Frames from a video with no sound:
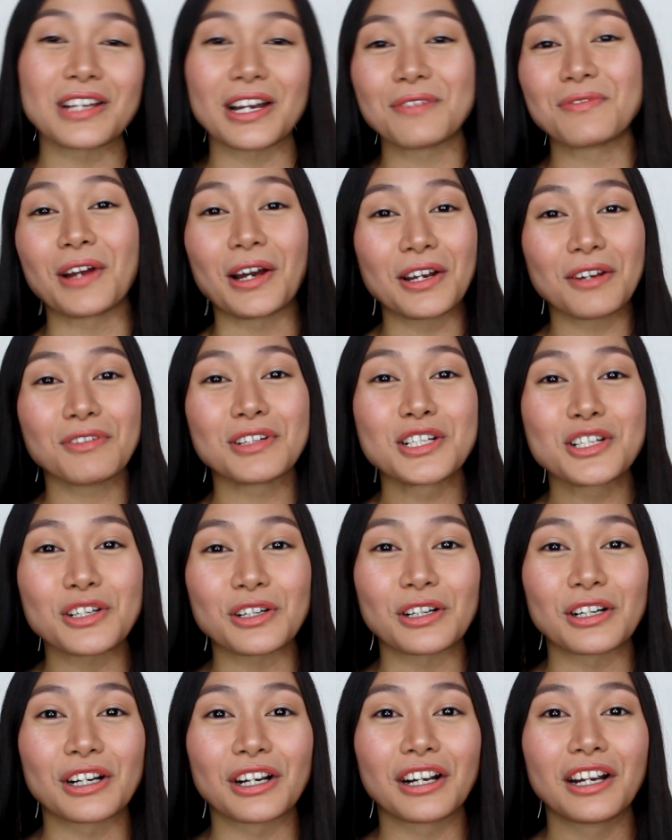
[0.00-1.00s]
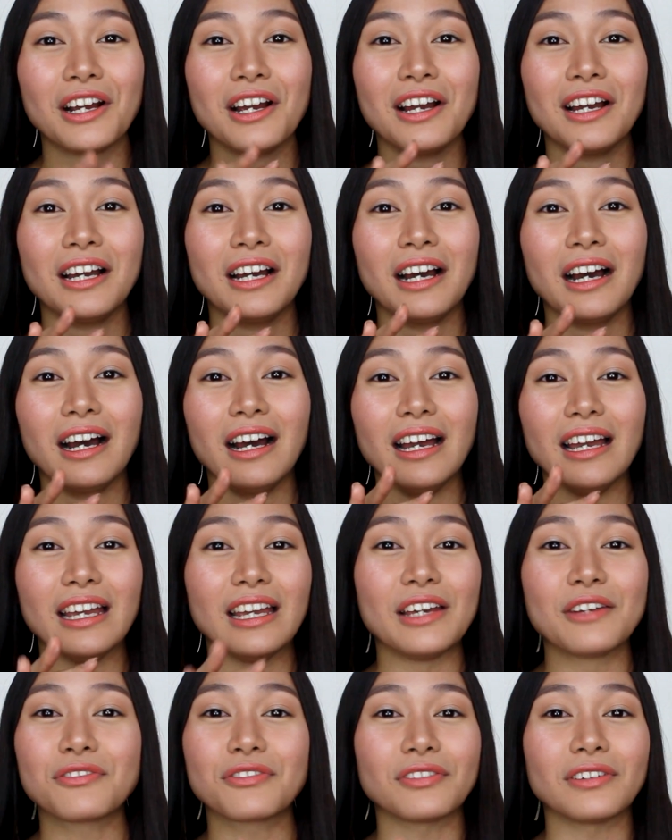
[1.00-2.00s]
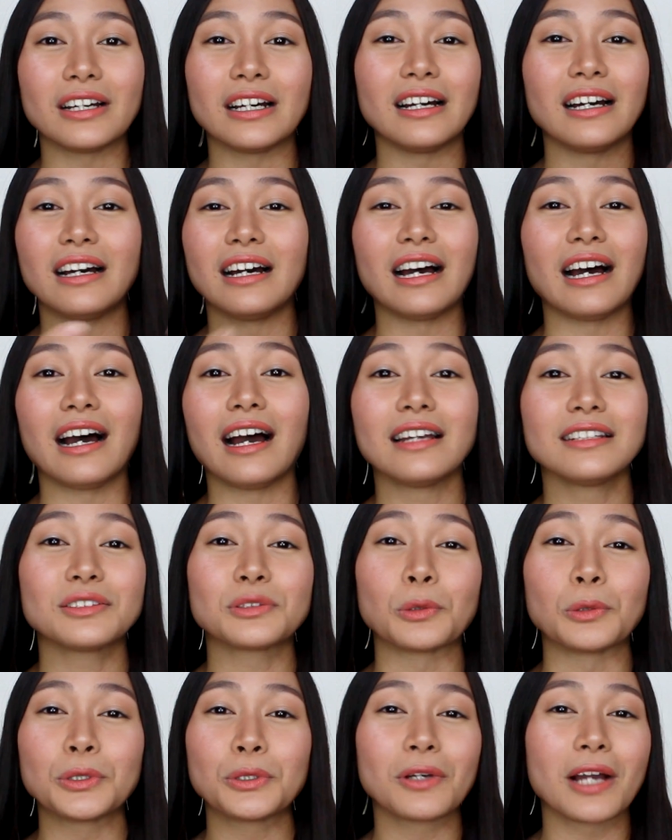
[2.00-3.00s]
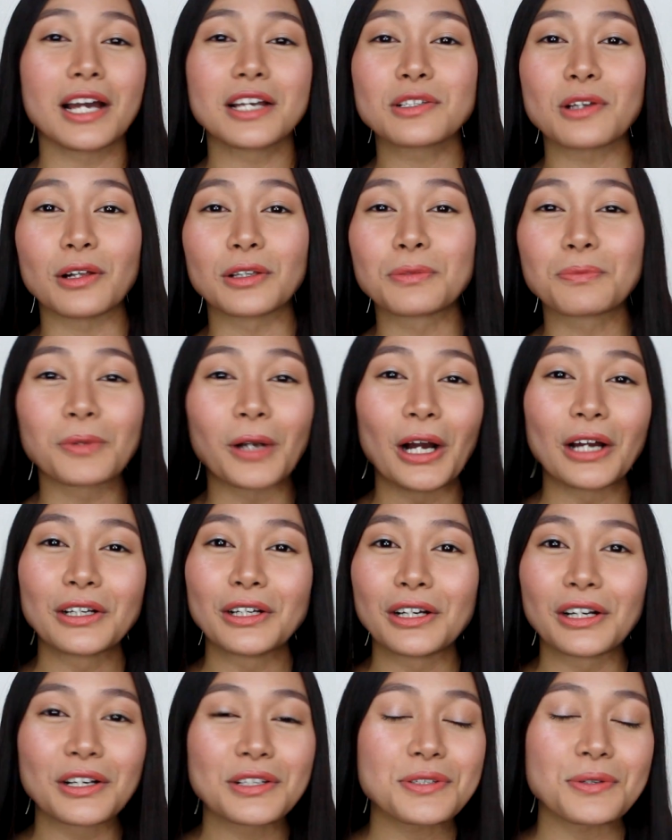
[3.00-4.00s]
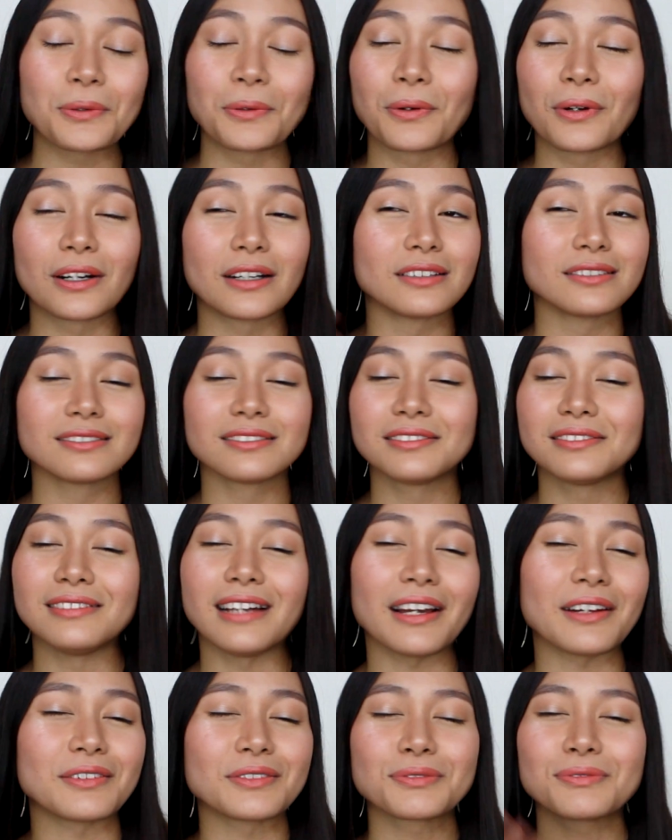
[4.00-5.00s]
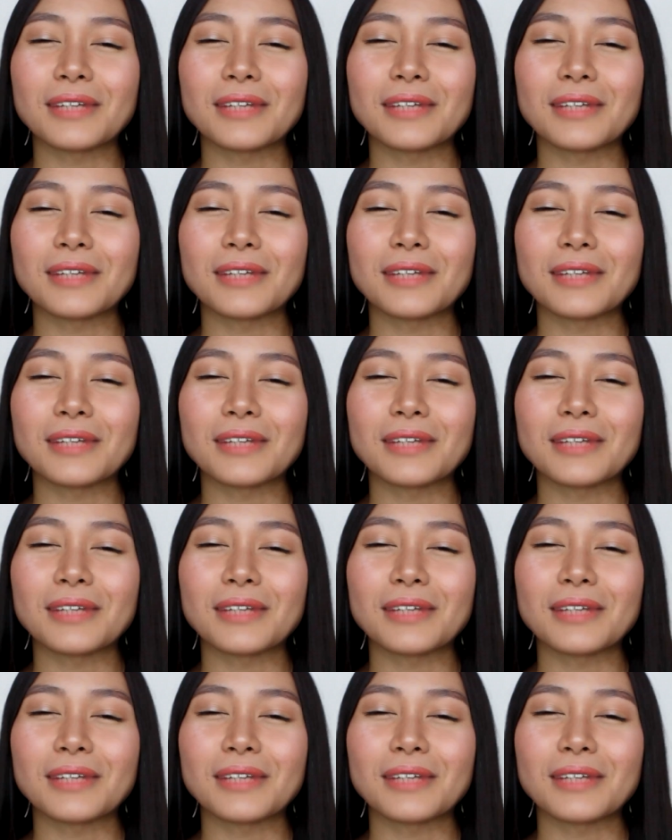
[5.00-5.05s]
I'm not even sure if I told you guys all the products, or I